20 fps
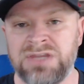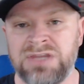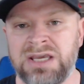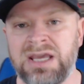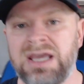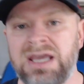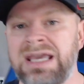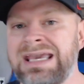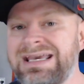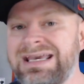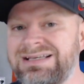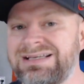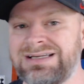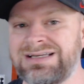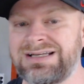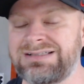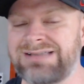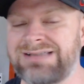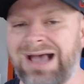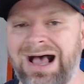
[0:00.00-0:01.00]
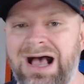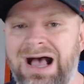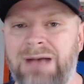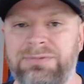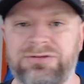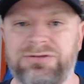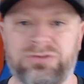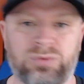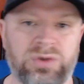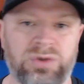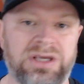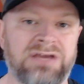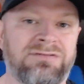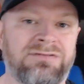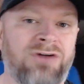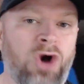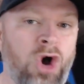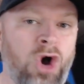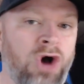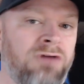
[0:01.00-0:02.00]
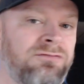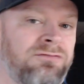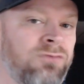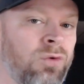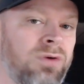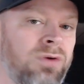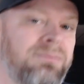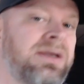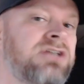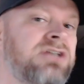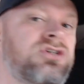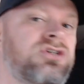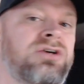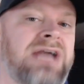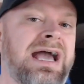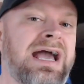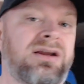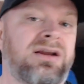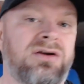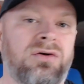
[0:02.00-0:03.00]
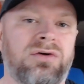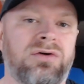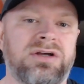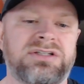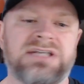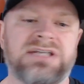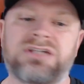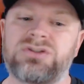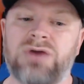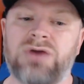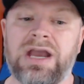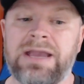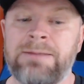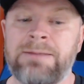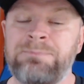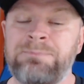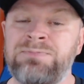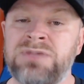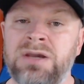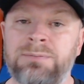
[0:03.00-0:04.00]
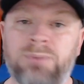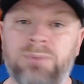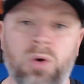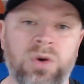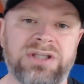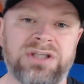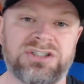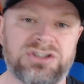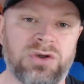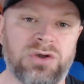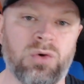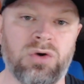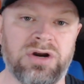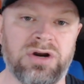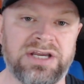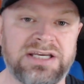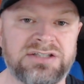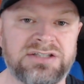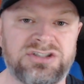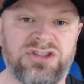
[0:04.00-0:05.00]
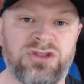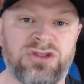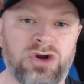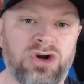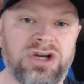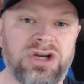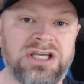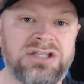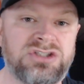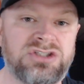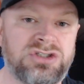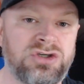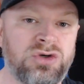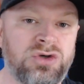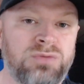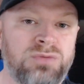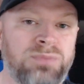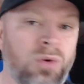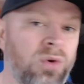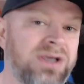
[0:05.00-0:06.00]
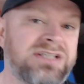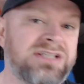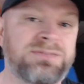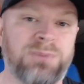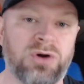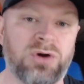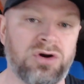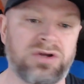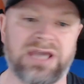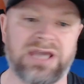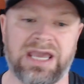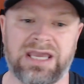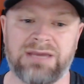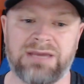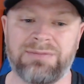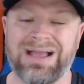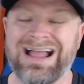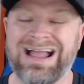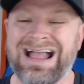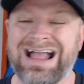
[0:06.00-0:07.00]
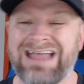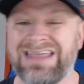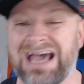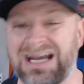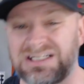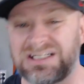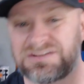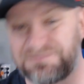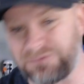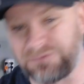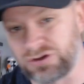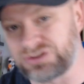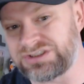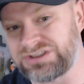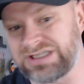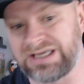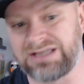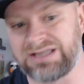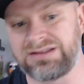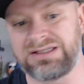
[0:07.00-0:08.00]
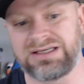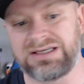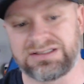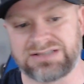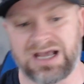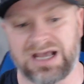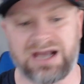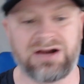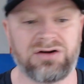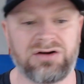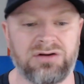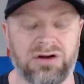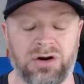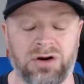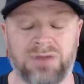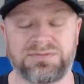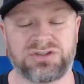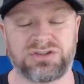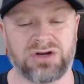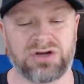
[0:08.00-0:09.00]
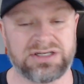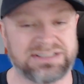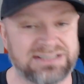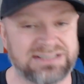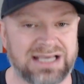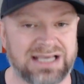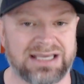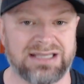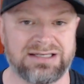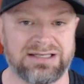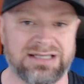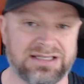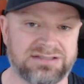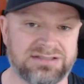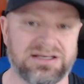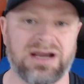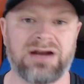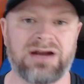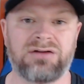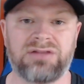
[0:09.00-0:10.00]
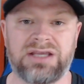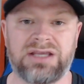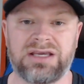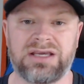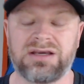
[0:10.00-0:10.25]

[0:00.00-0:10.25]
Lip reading: He is in the top 3 of all 4 major categories. That's right. Points scored. He has 32 points per game. That is second in the entire league.